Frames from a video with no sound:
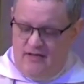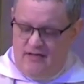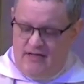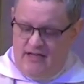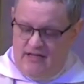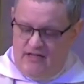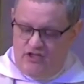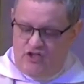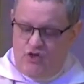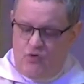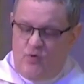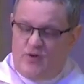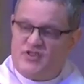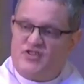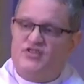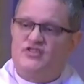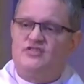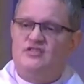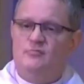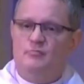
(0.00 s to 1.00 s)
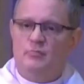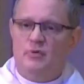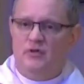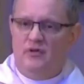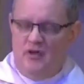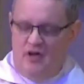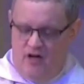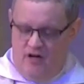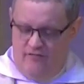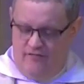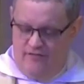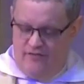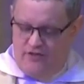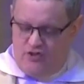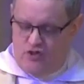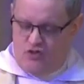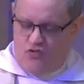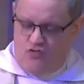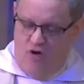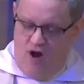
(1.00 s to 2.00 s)
into a symbol of the
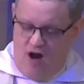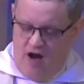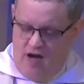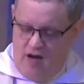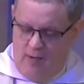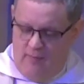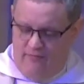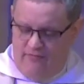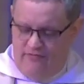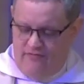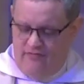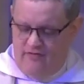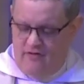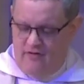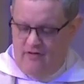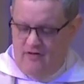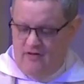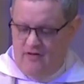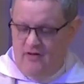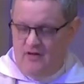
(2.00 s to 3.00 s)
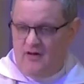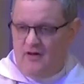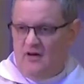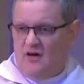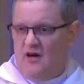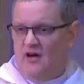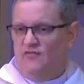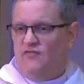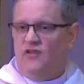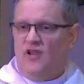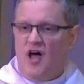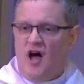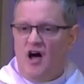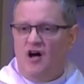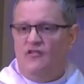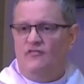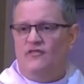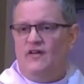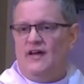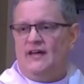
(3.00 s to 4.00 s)
triumph of
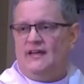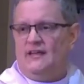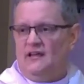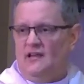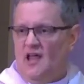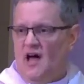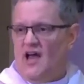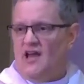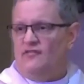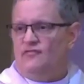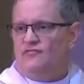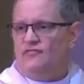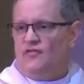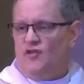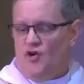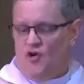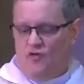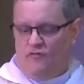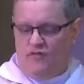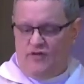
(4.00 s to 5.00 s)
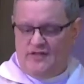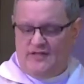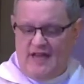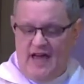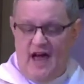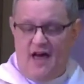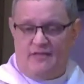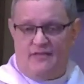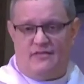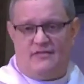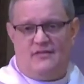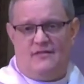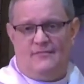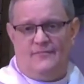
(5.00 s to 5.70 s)
love and life over death.